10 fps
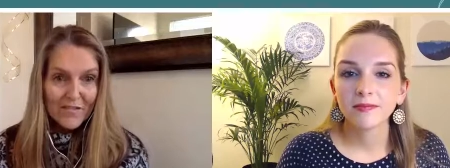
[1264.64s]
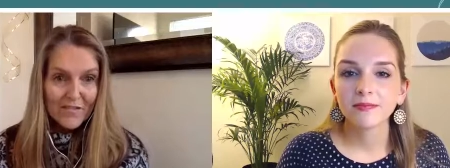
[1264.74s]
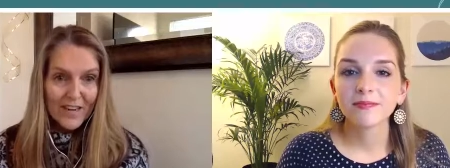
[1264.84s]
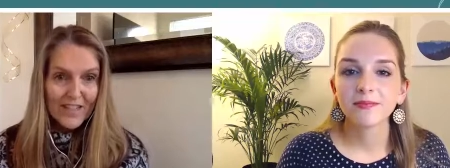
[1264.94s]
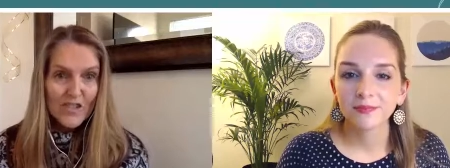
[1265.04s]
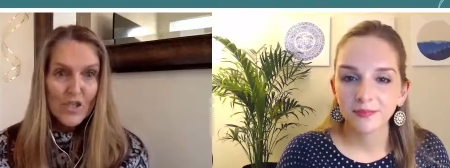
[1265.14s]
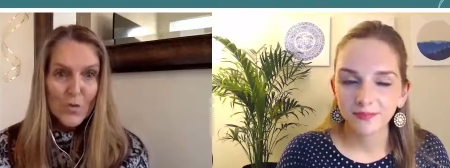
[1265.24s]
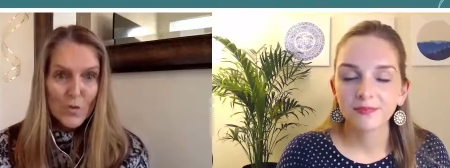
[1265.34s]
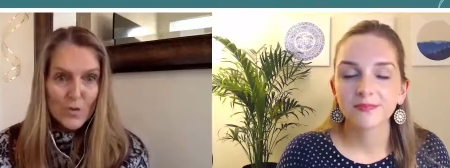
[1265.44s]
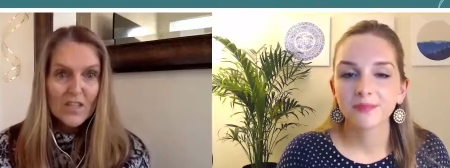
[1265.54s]
Speaker 1: right?
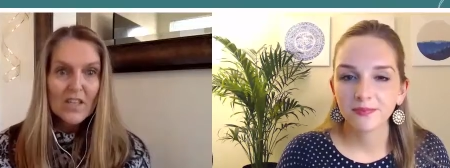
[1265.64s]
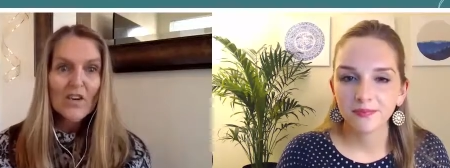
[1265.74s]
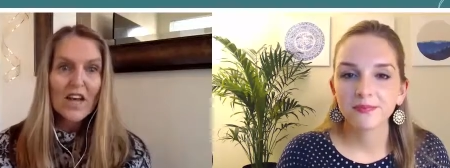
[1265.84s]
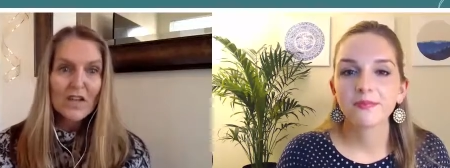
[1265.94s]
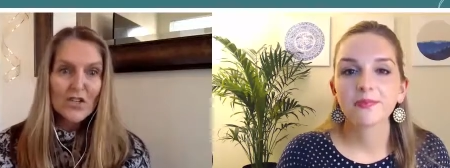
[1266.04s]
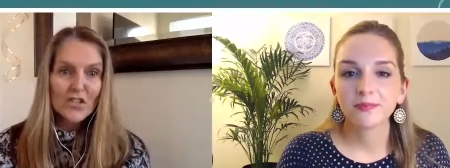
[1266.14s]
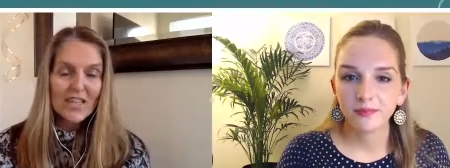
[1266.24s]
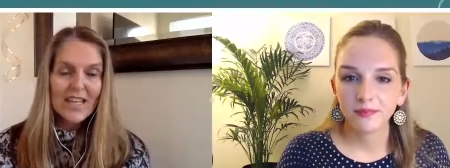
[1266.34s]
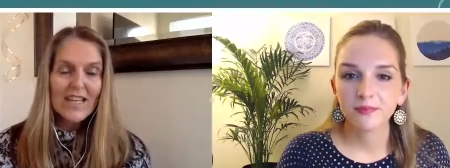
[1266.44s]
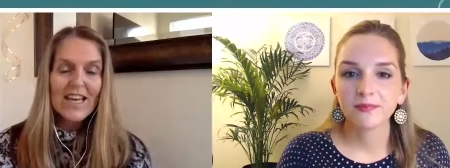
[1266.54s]
Choosing your
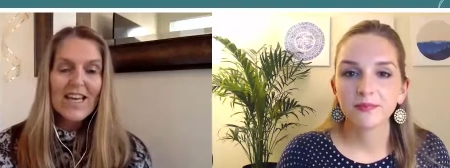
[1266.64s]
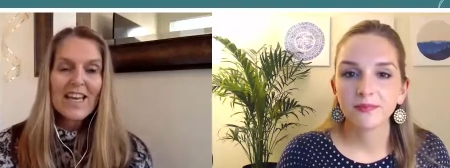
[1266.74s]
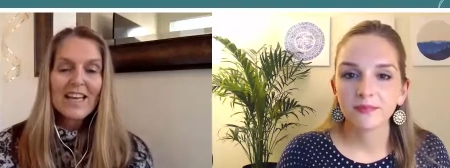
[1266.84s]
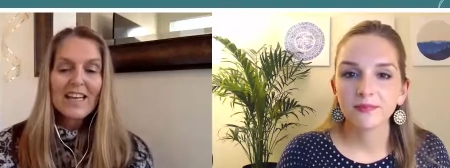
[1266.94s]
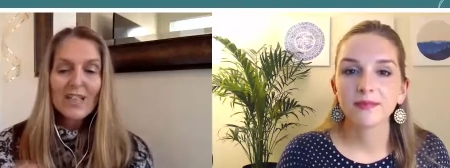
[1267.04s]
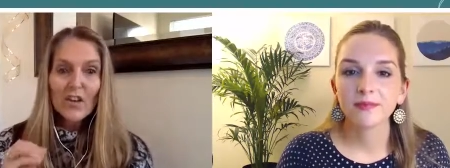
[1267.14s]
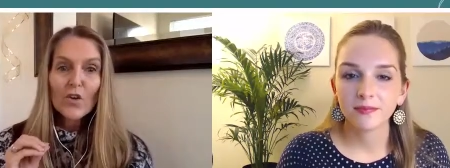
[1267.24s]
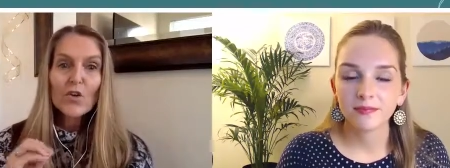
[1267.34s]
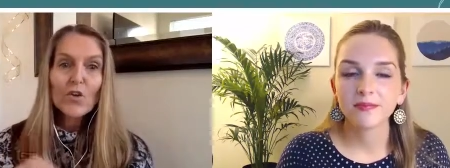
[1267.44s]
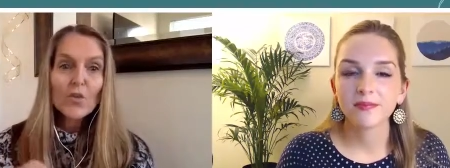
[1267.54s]
energy, you know,
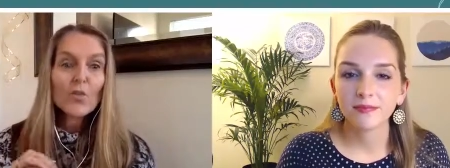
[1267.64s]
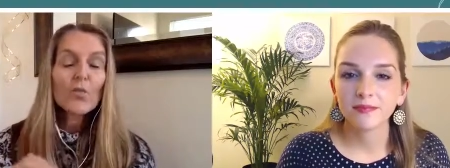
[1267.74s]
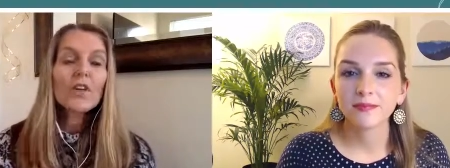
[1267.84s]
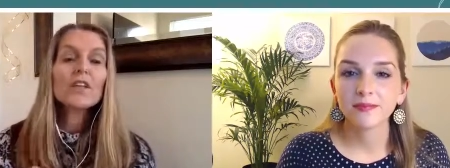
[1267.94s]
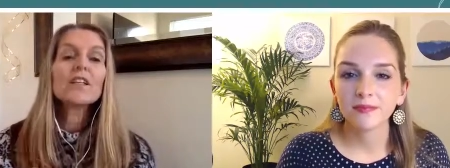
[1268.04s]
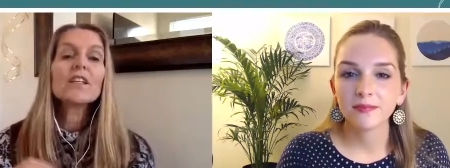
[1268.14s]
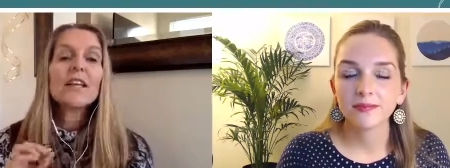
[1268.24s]
you will